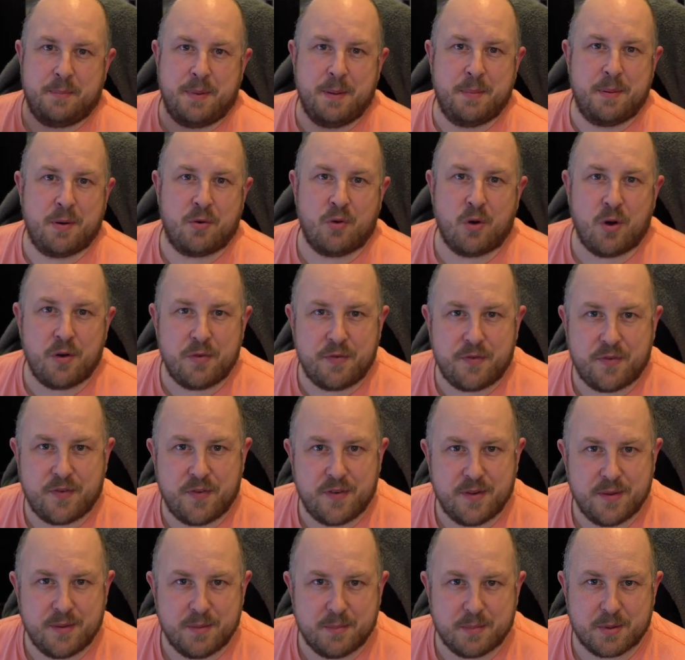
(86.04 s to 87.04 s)
people are
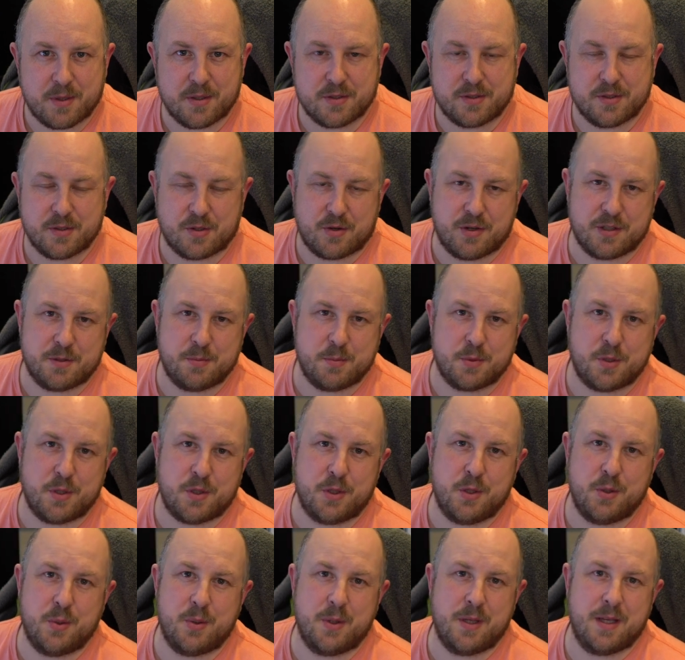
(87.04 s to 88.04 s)
off because of Christmas
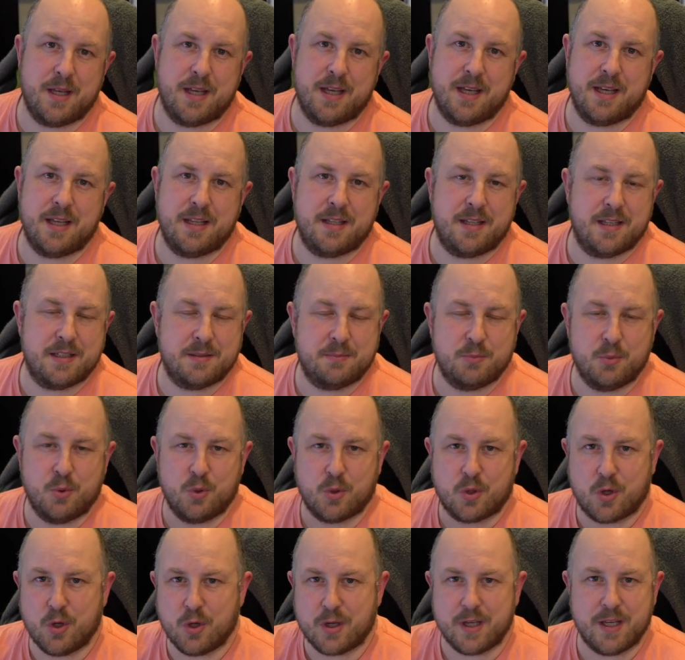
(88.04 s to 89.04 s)
and New Year. There's
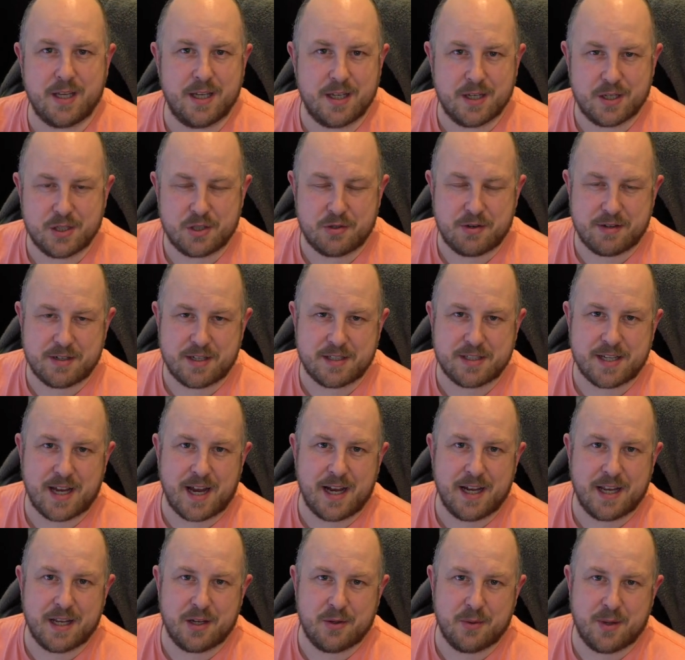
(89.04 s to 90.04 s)
more cooking because you're
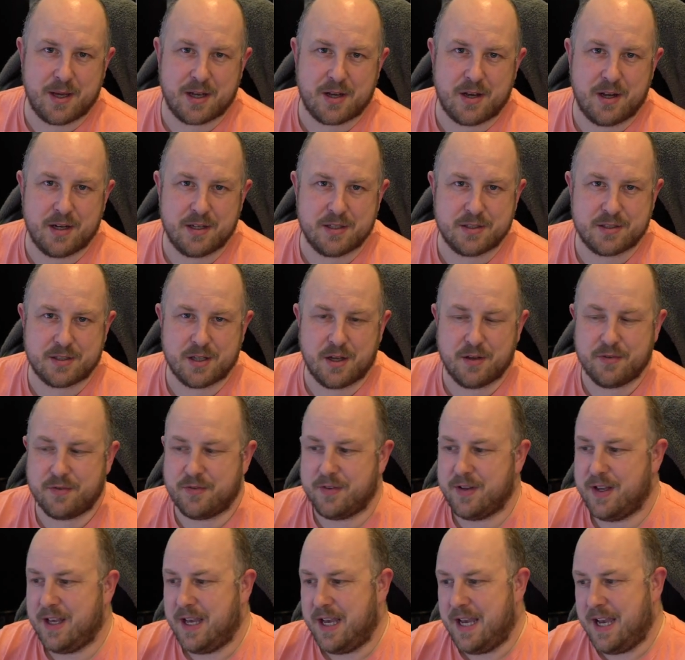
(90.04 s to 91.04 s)
entertaining and all that kind of
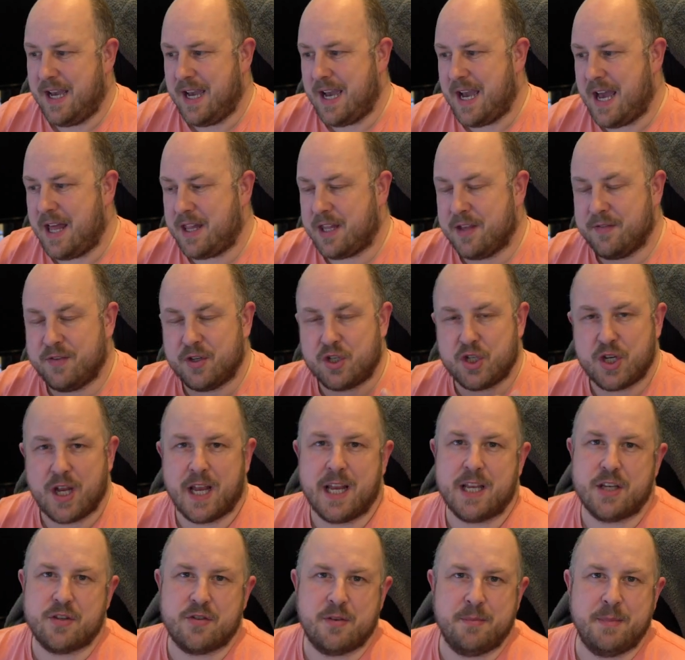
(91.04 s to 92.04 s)
stuff. And the other
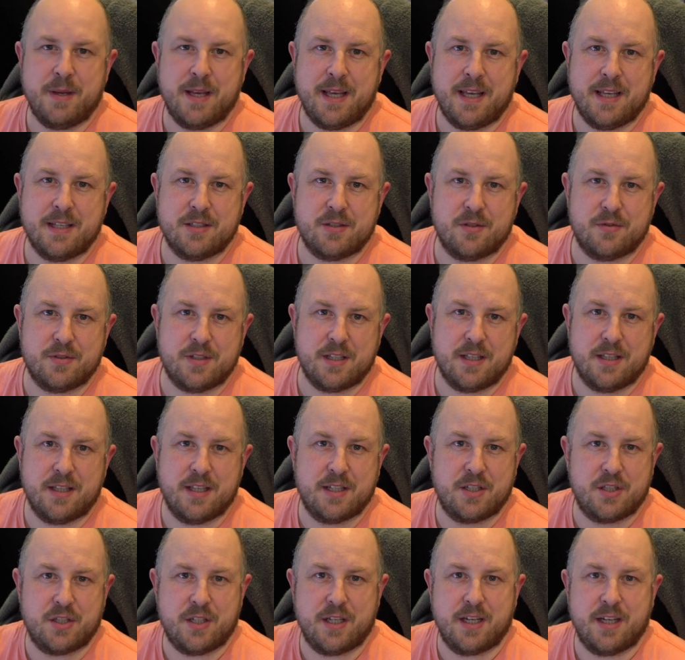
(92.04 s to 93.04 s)
change for me is obviously
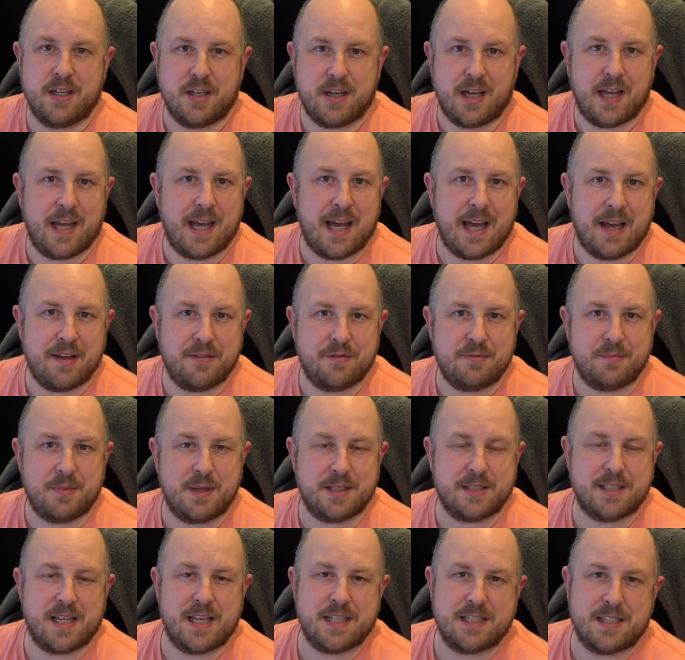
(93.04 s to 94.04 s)
this year I have
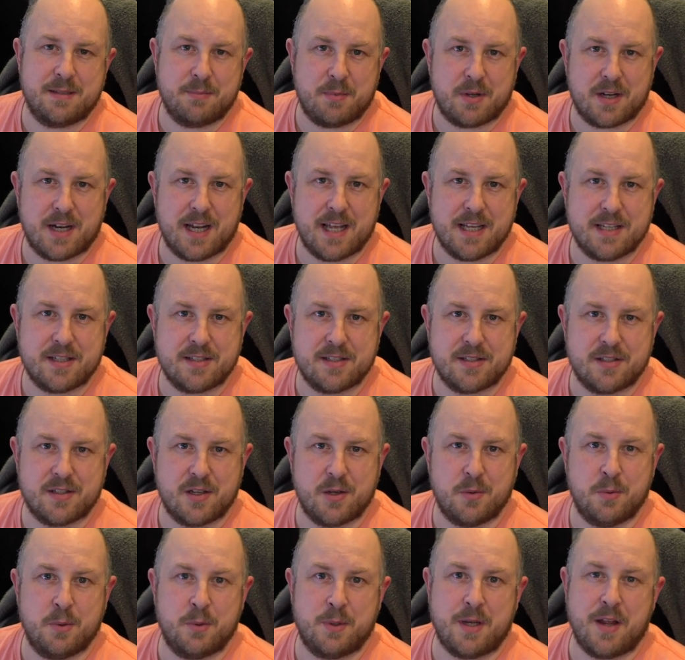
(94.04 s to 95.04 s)
my Tesla Model S,
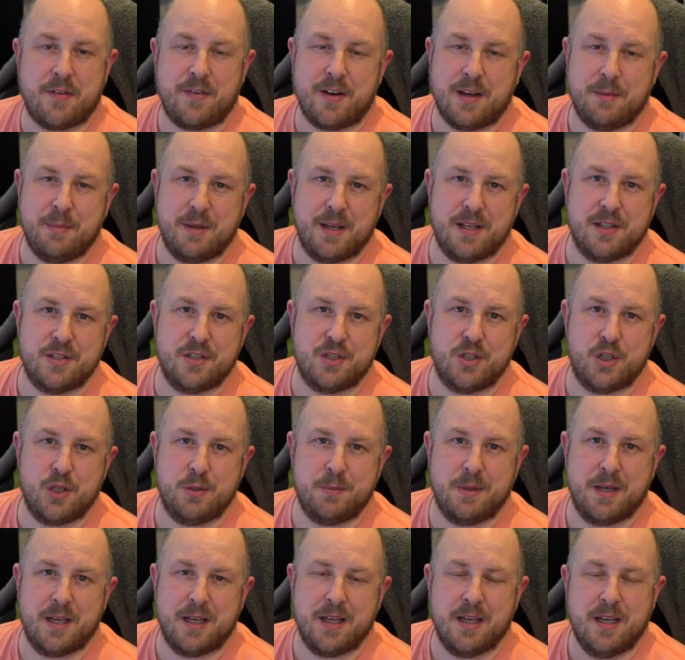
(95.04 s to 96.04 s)
so we'll definitely be
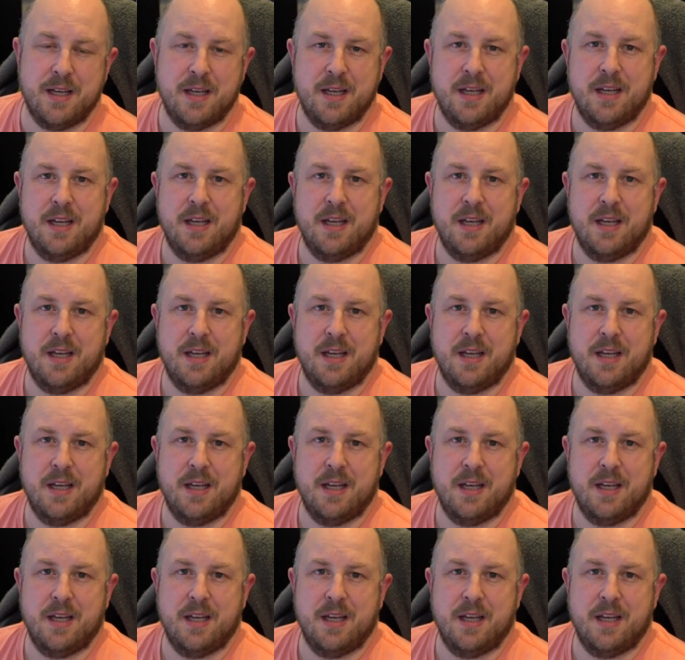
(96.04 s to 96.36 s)
consuming